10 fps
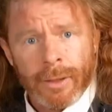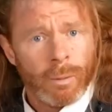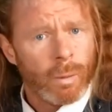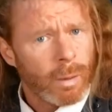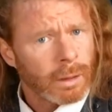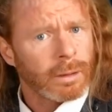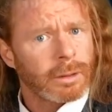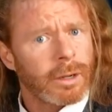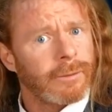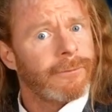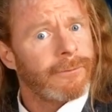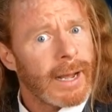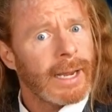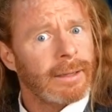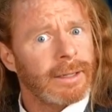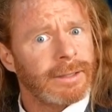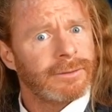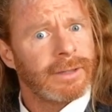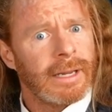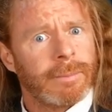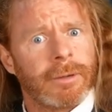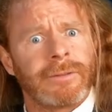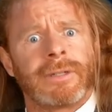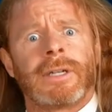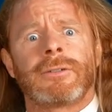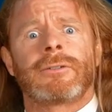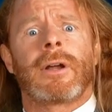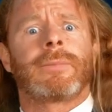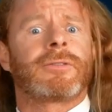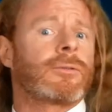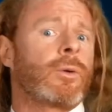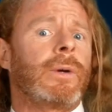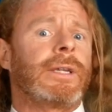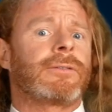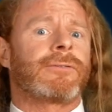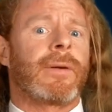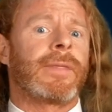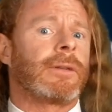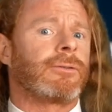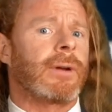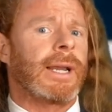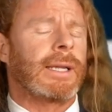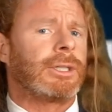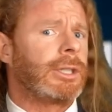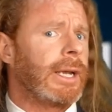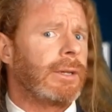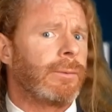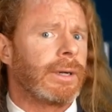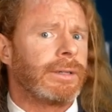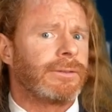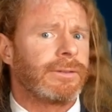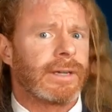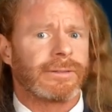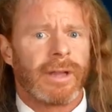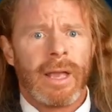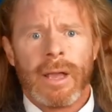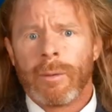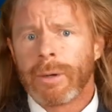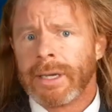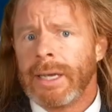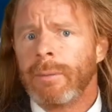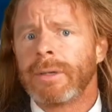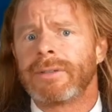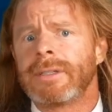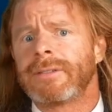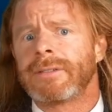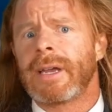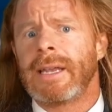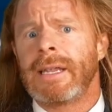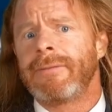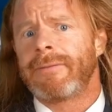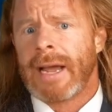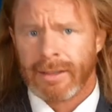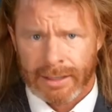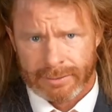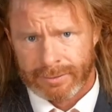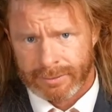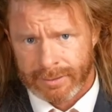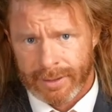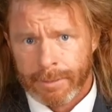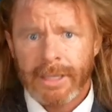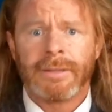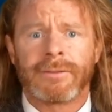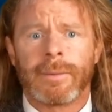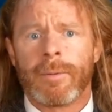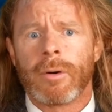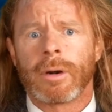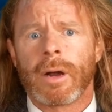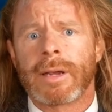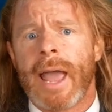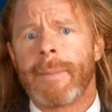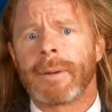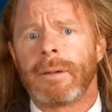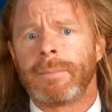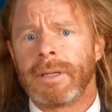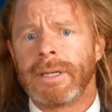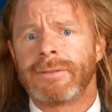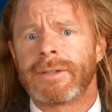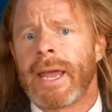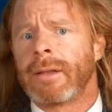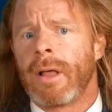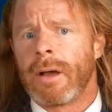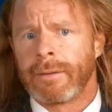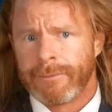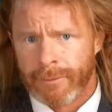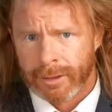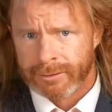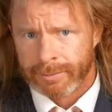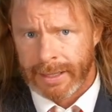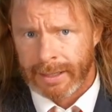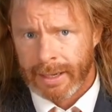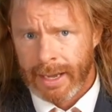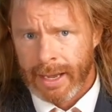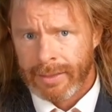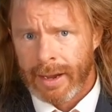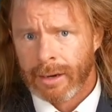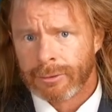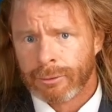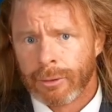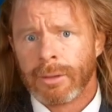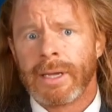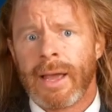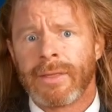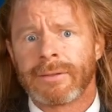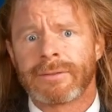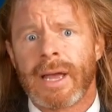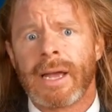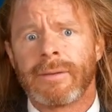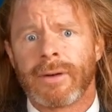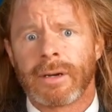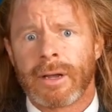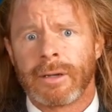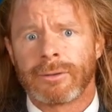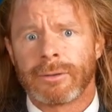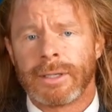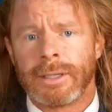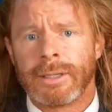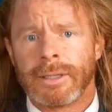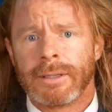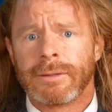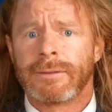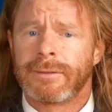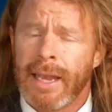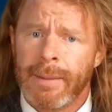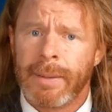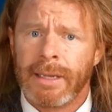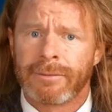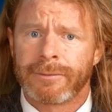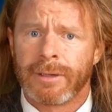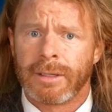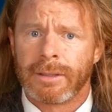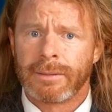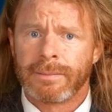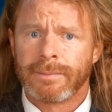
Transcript: the world could finally see President Trump's tweets from the dreaded January 6th, where he was inciting violence. Please support our Capitol Police and law enforcement. They are truly on the side of our country. Stay peaceful.